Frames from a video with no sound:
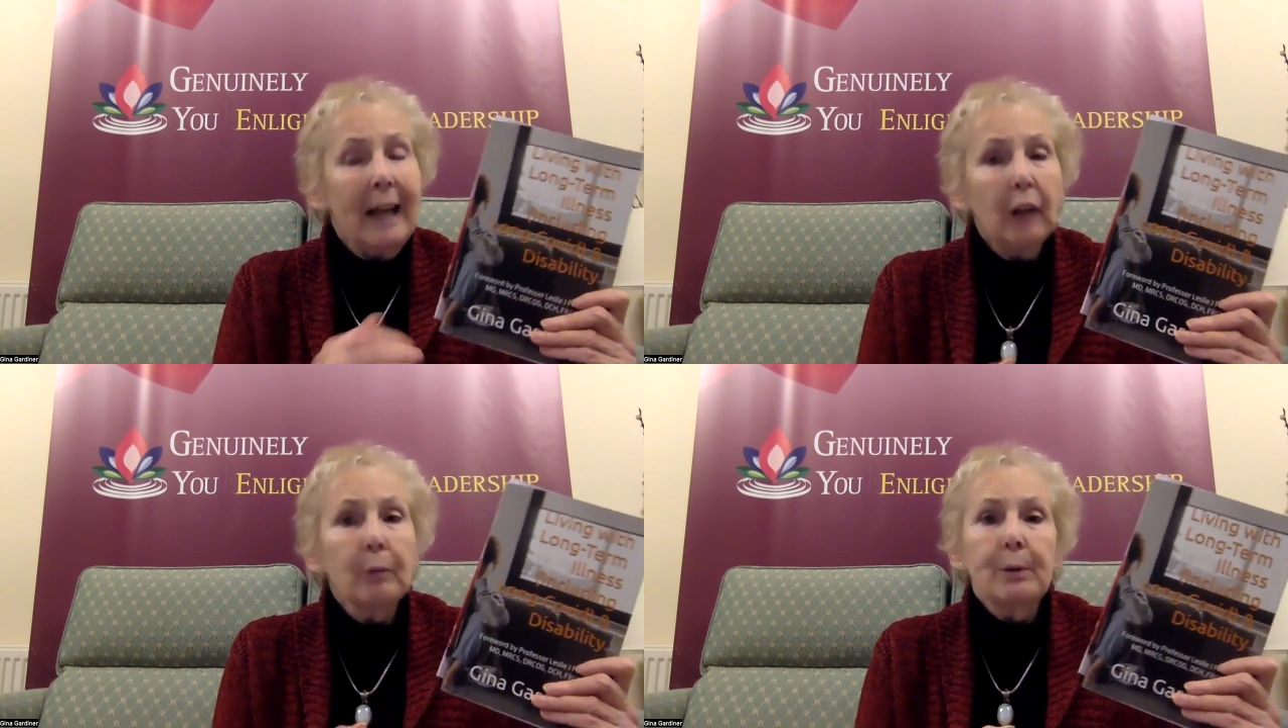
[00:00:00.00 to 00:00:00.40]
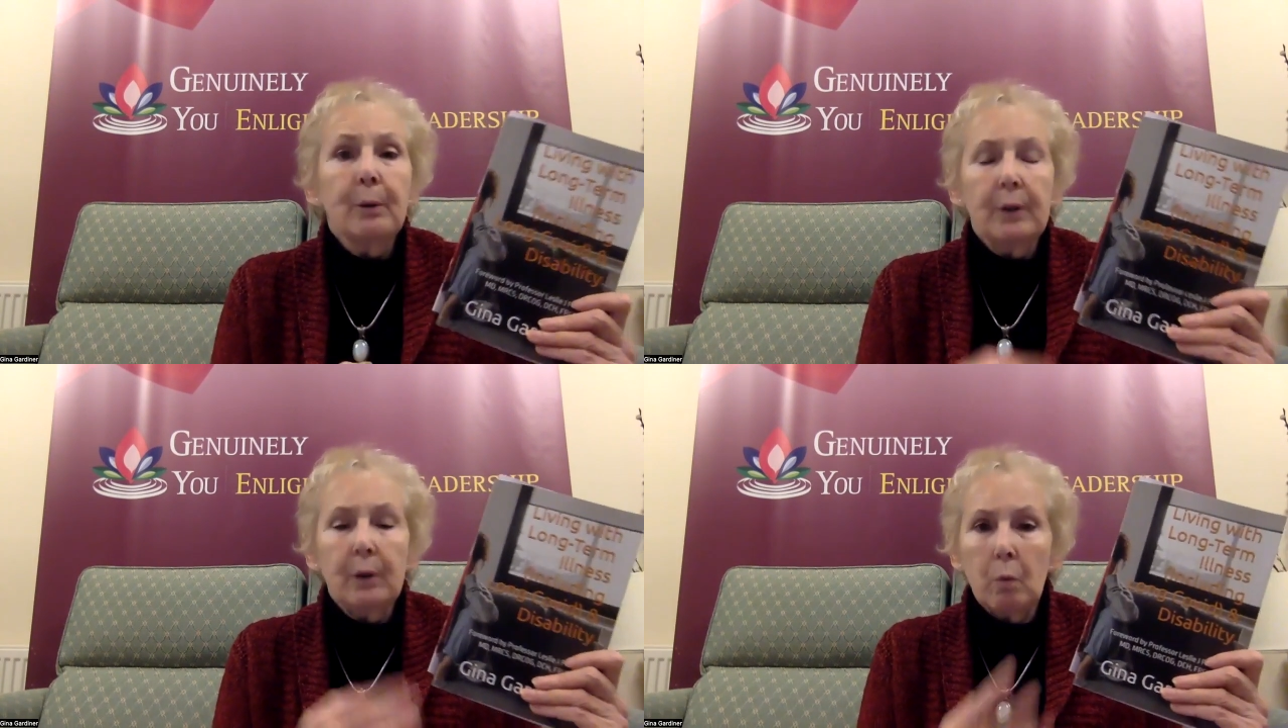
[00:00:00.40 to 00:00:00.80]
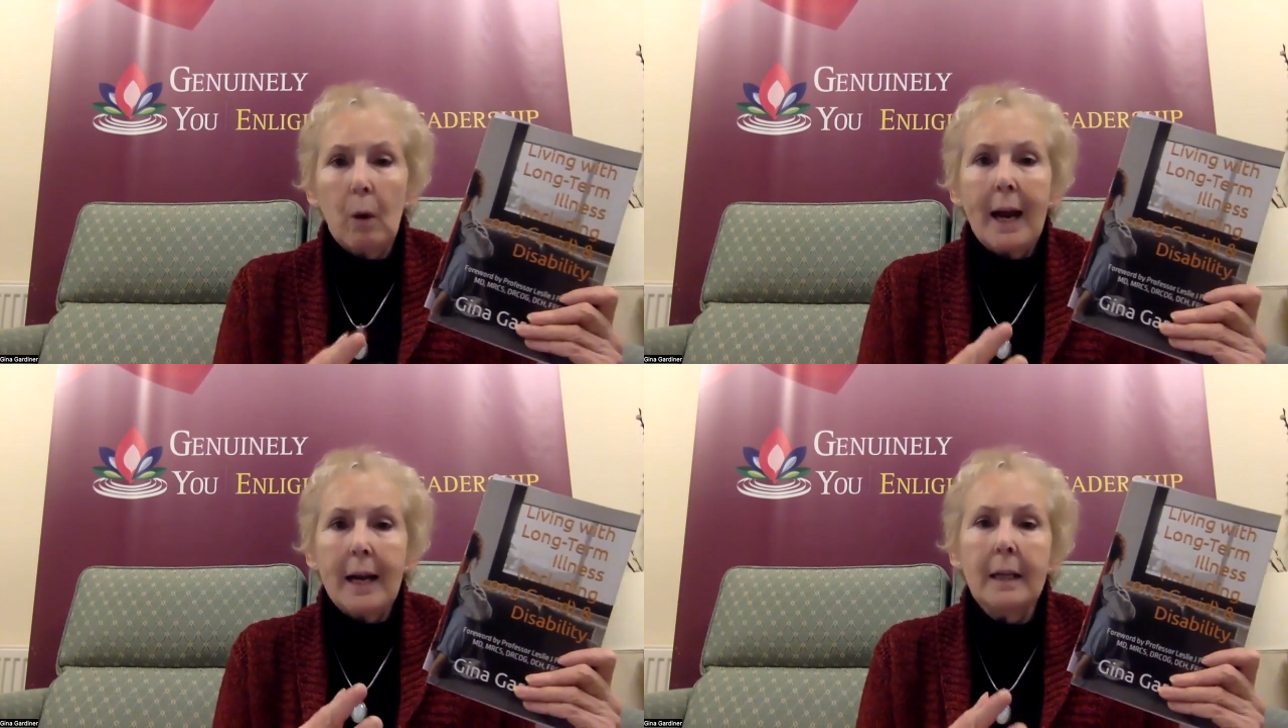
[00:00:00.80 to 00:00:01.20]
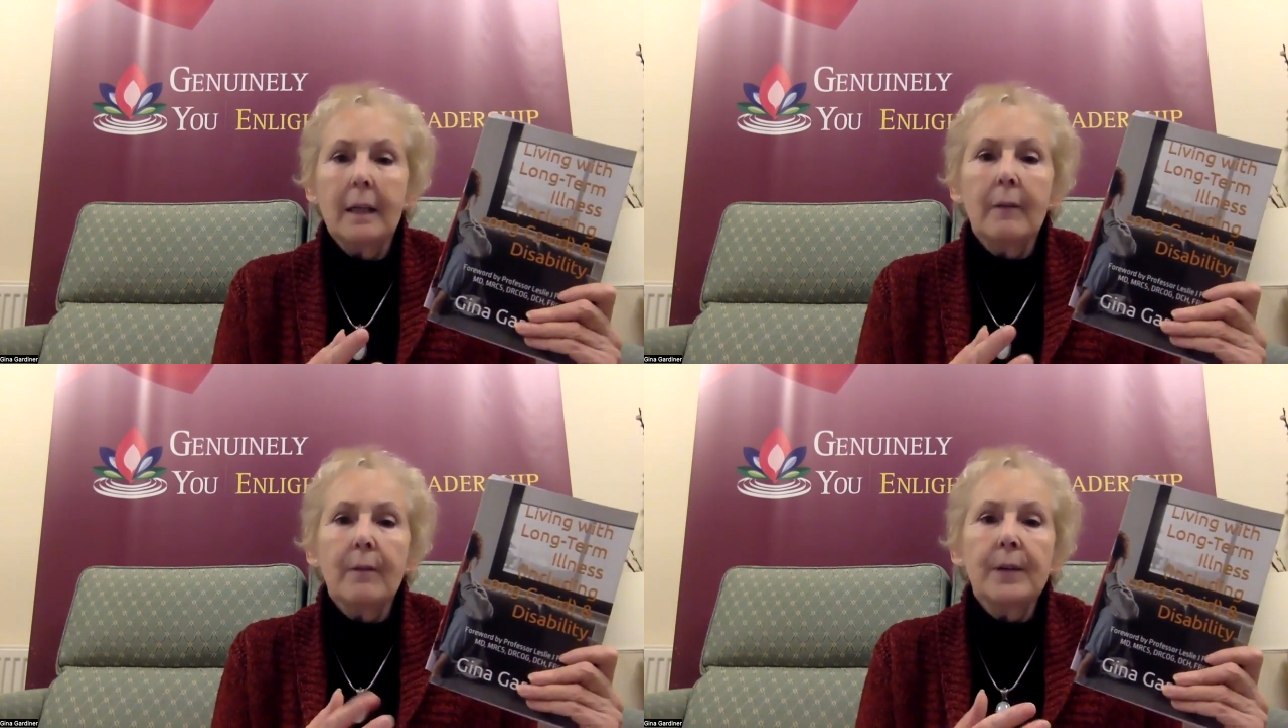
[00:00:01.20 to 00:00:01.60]
help you in a way
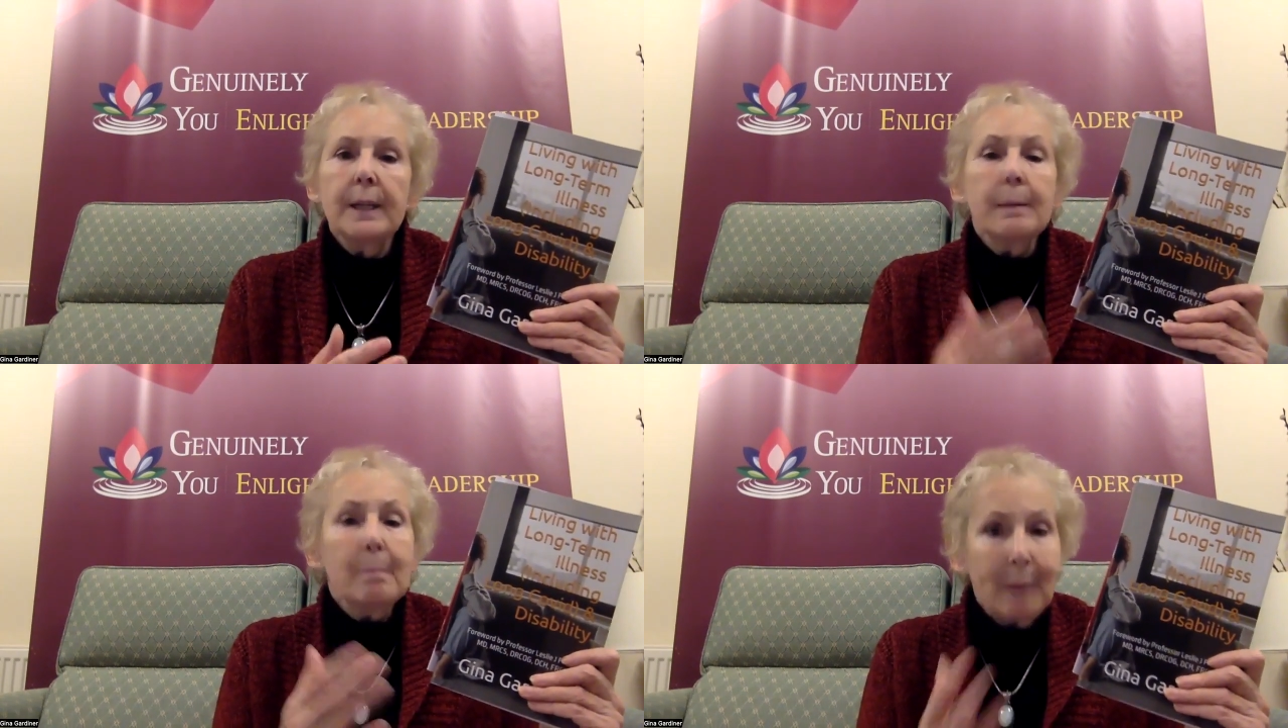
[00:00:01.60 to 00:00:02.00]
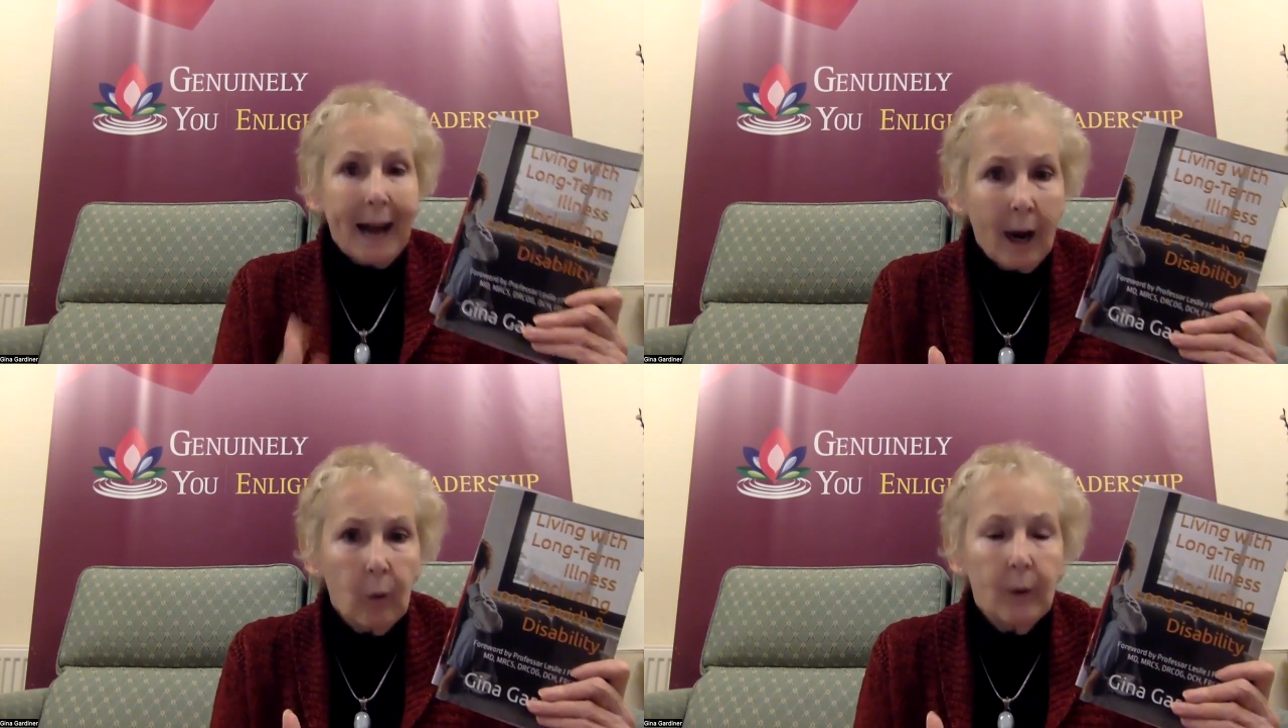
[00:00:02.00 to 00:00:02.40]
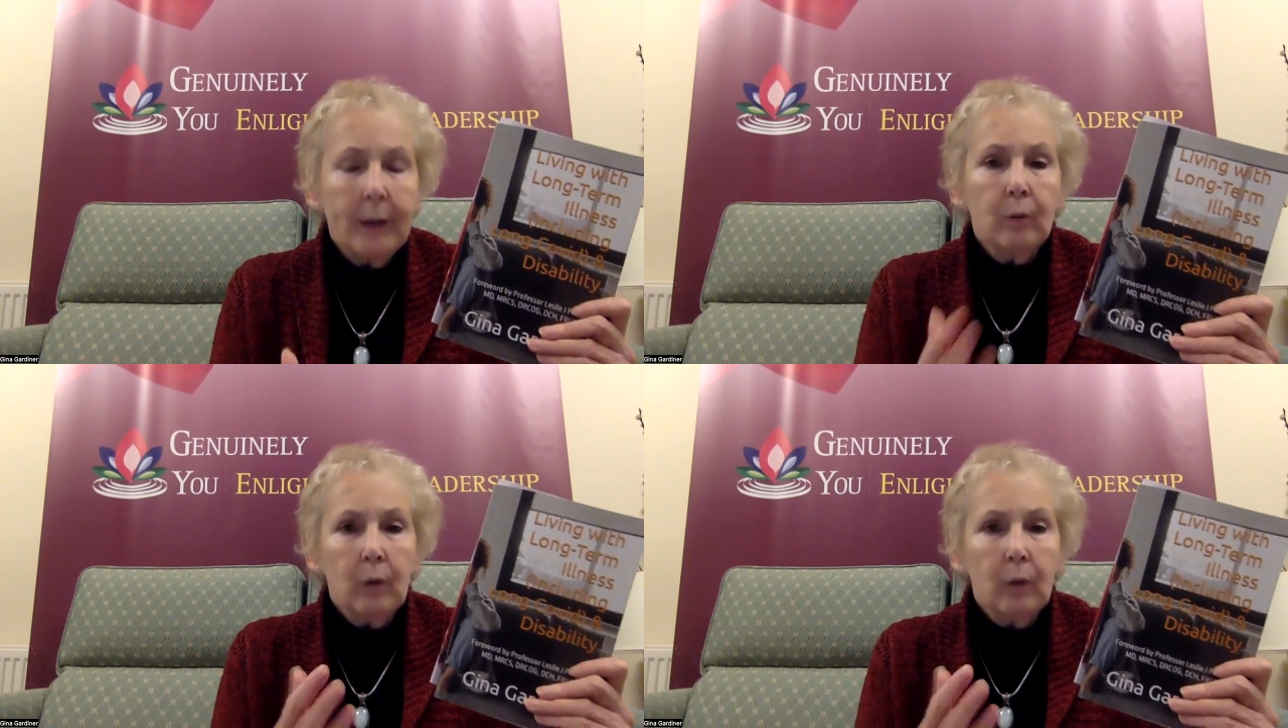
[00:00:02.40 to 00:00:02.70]
that is empowering